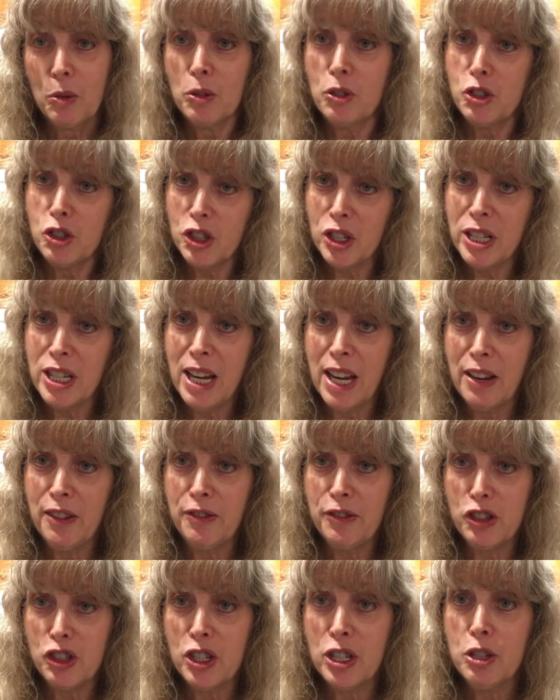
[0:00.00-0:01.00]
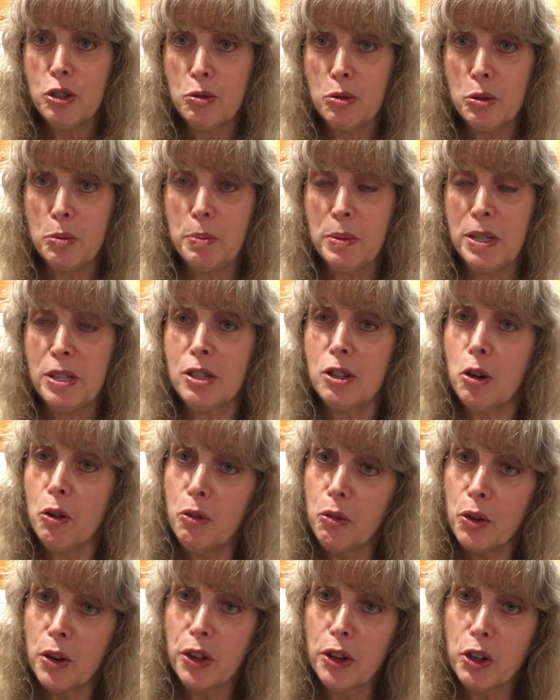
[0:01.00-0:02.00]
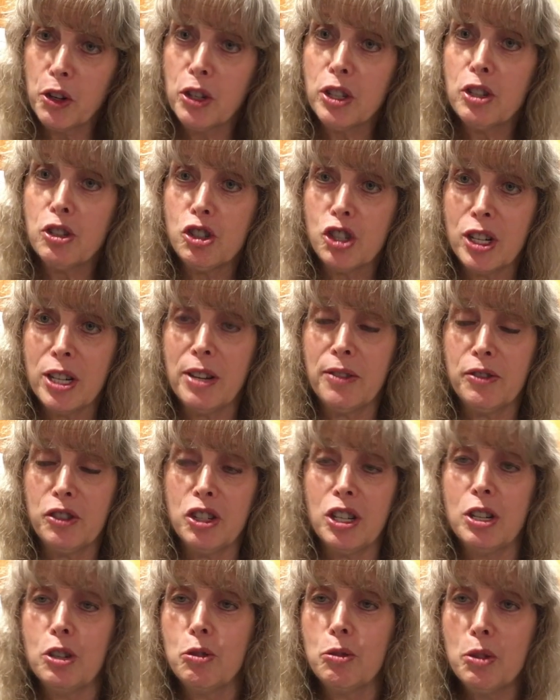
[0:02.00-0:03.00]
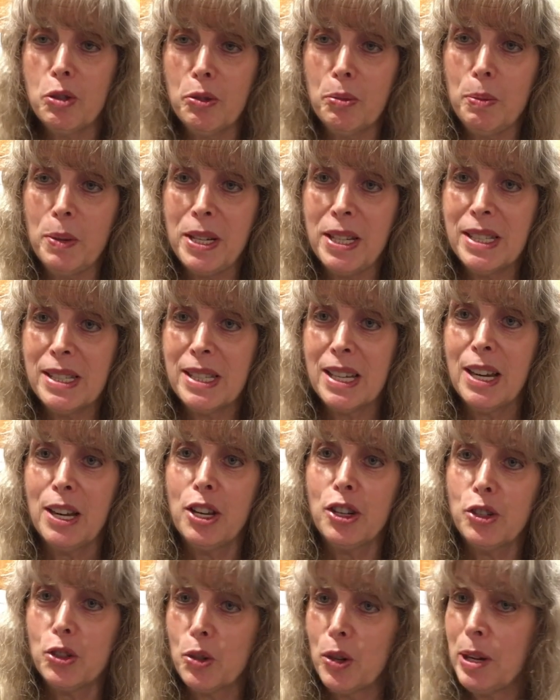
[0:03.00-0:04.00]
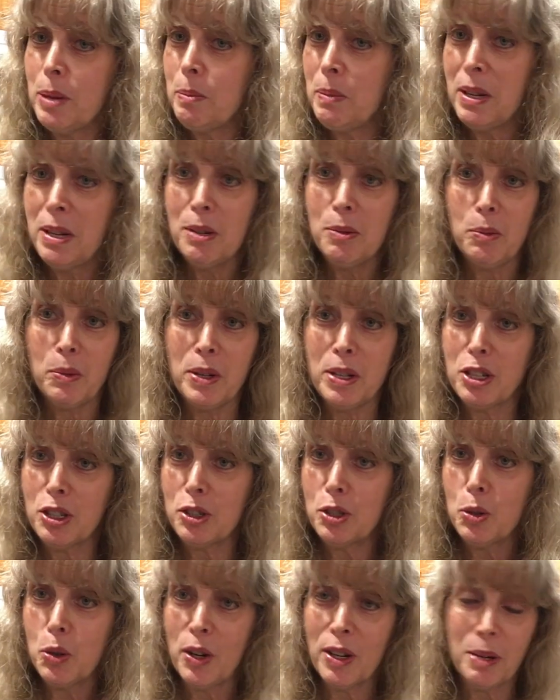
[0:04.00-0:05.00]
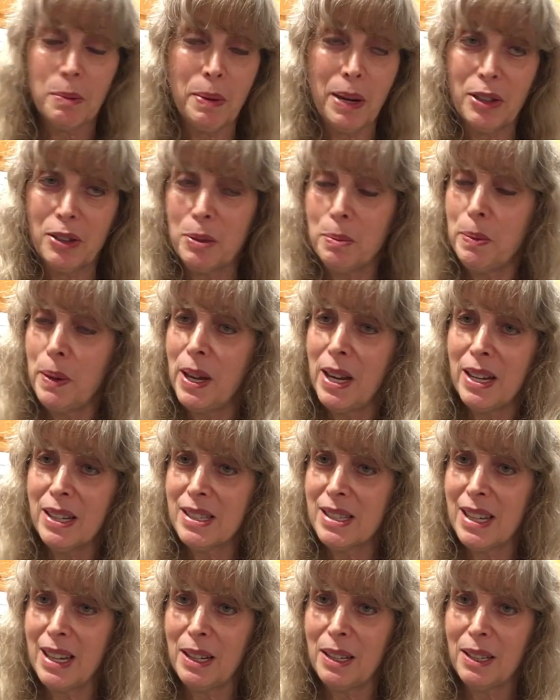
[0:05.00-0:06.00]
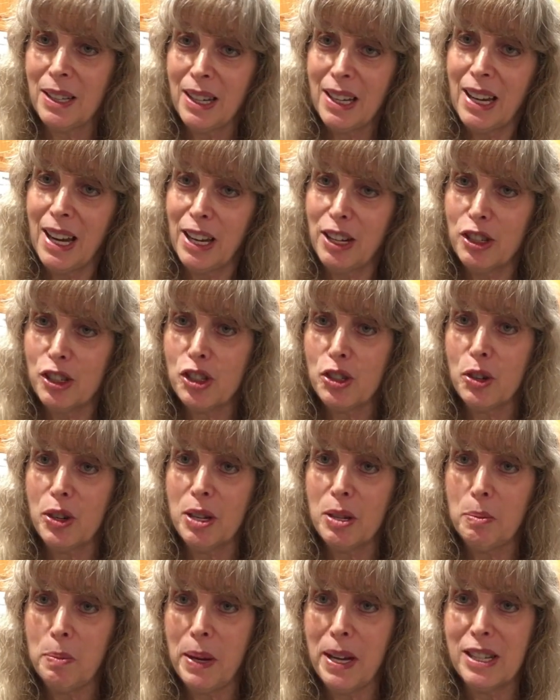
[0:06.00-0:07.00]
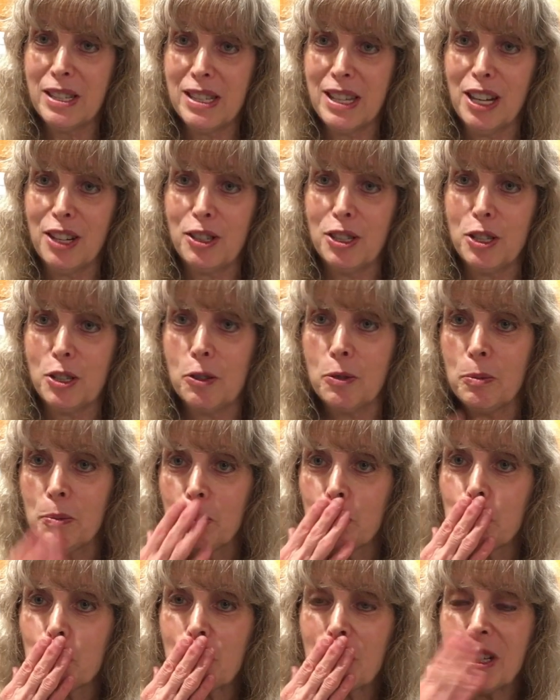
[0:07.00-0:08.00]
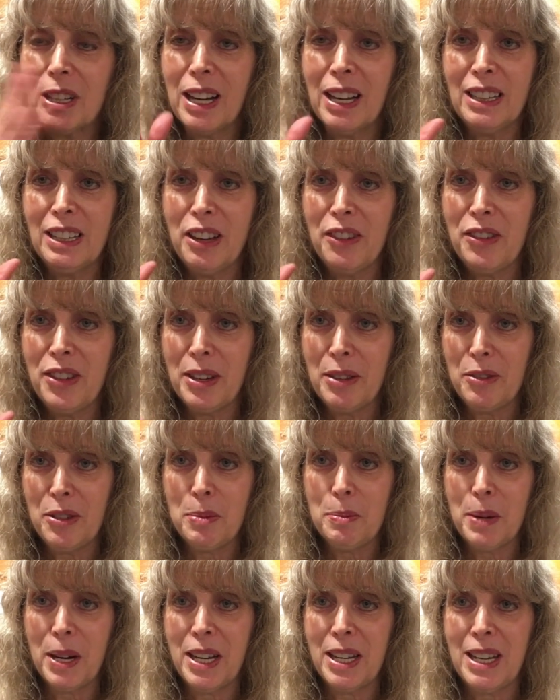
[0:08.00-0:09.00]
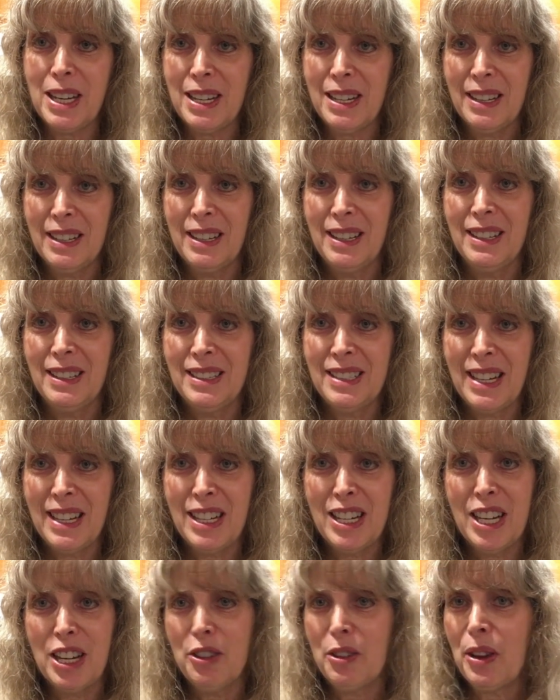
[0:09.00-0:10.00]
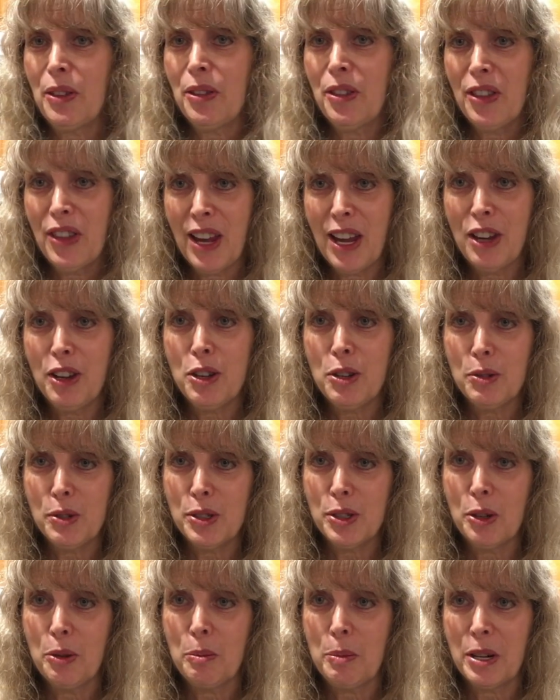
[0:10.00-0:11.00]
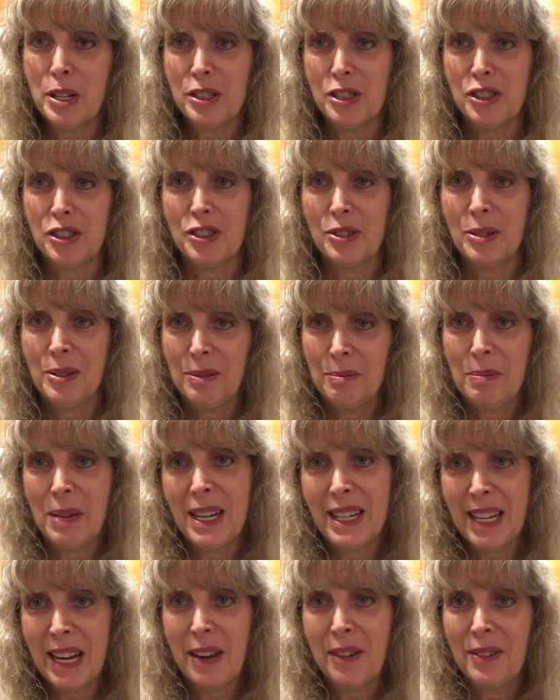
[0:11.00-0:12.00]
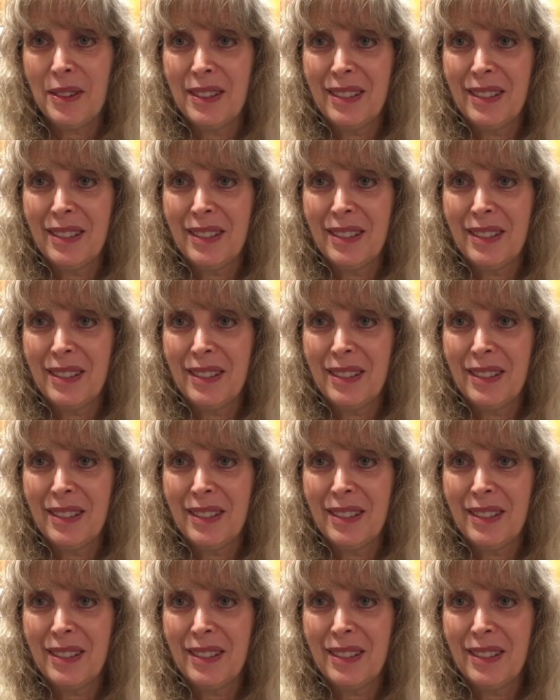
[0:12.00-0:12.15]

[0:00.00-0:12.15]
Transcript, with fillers: G F G Groupie, Go Forth Goods G F G Groupies. Join me and we could talk about the bags, and I could show you the bags there too. I love you, everybody. Take care and thank you so much. Bye now.